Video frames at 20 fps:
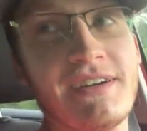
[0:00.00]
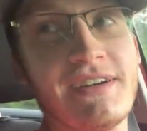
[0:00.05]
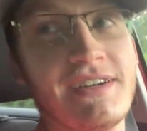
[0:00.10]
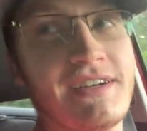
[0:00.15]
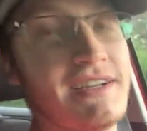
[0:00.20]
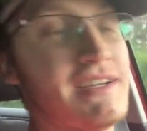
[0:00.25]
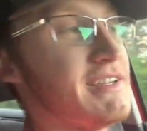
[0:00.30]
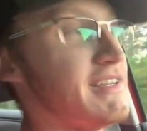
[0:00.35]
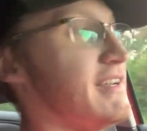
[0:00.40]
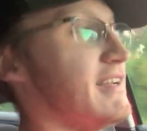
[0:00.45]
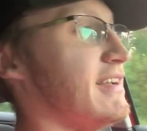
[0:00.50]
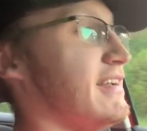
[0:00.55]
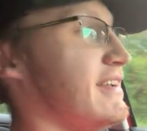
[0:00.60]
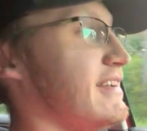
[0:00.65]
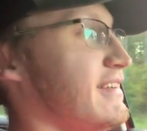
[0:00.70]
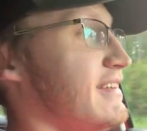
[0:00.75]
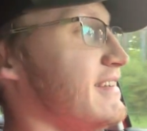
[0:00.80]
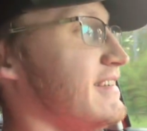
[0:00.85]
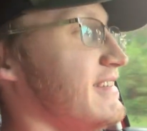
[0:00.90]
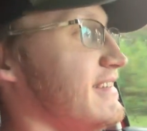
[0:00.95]
I'm not even
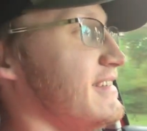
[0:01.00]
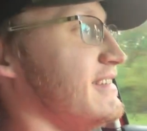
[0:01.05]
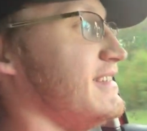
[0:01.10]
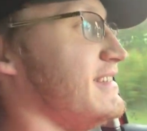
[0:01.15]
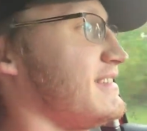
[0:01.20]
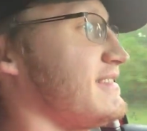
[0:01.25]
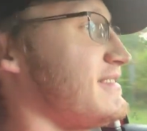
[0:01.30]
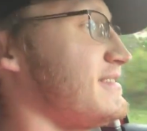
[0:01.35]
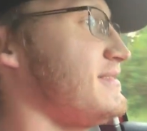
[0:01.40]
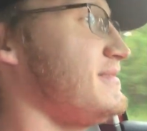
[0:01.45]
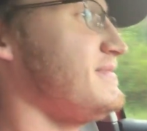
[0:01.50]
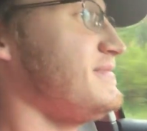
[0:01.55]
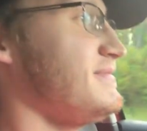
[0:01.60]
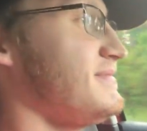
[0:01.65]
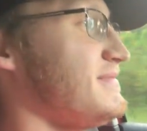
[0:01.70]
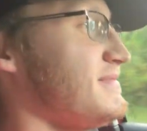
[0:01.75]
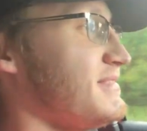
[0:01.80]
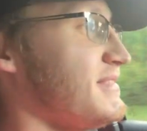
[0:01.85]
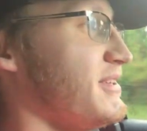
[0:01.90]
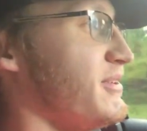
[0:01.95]
sure. I could probably
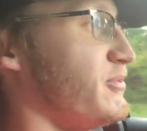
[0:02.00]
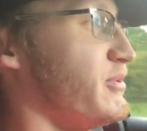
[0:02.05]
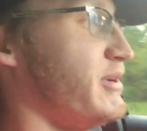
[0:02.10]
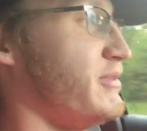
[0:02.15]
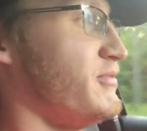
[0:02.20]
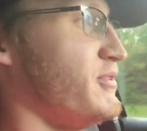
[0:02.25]
go back and check.